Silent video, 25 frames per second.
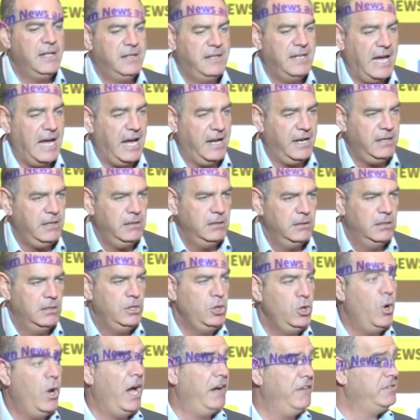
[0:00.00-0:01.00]
then
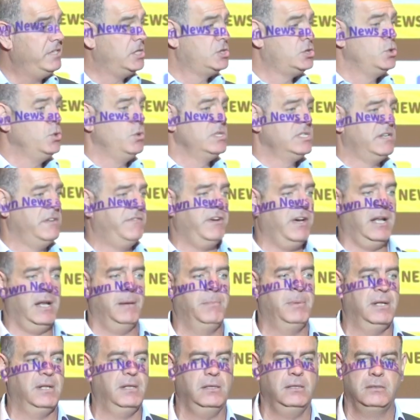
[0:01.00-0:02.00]
you have the tools
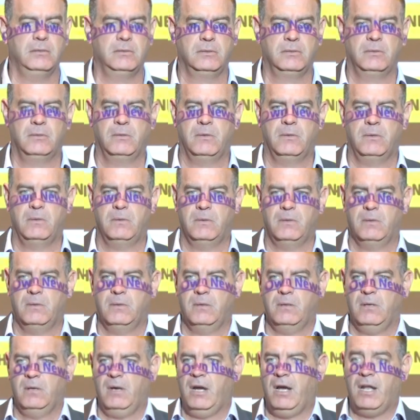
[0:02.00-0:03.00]
available,
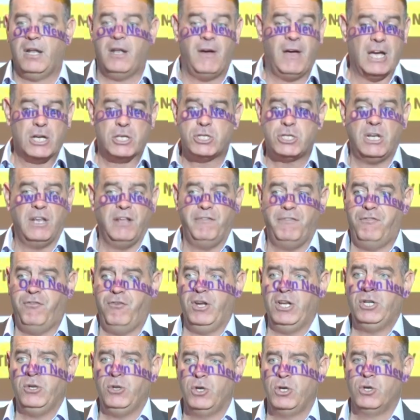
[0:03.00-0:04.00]
and they're actually
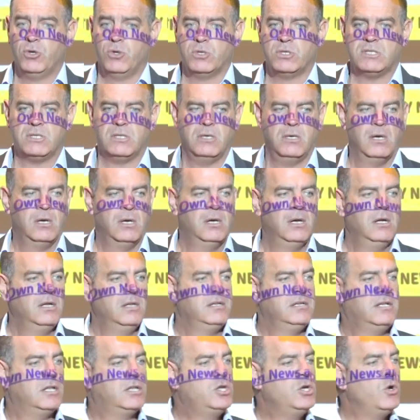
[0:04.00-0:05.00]
free to use,
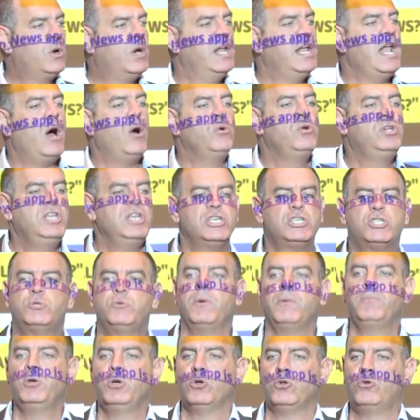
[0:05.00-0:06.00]
that you can now
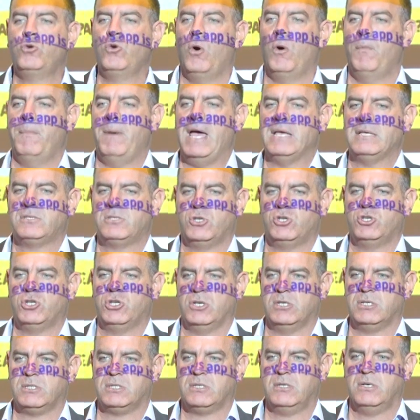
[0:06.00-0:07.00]
distribute your
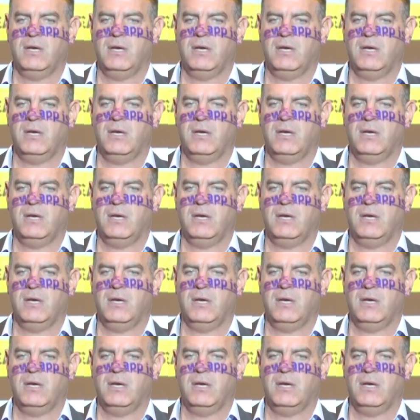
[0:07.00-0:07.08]
messages